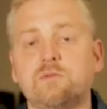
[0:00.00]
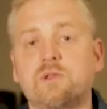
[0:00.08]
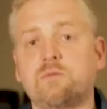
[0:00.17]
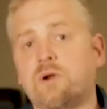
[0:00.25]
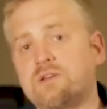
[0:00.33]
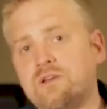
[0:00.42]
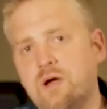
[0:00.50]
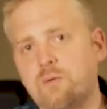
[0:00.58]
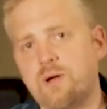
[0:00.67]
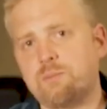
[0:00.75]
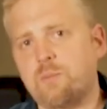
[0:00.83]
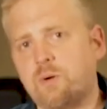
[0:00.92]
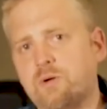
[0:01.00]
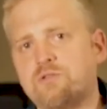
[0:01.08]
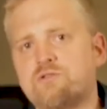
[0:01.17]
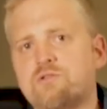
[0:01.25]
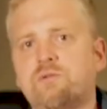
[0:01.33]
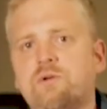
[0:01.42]
And right now I'm on the
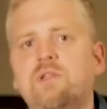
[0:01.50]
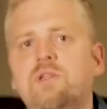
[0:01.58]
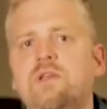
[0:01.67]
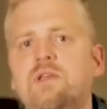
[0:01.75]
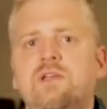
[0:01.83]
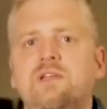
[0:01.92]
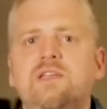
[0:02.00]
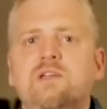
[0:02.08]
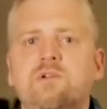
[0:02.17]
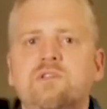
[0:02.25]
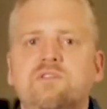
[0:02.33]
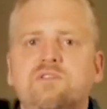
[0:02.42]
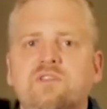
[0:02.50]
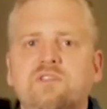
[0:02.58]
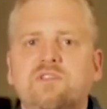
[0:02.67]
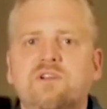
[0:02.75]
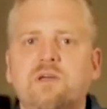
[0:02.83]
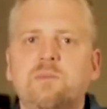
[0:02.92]
travel here in
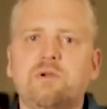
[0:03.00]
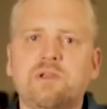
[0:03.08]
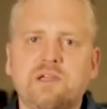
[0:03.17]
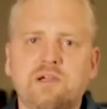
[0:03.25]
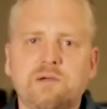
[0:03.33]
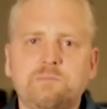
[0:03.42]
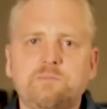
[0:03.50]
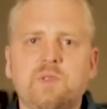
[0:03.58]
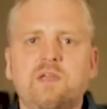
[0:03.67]
Central America.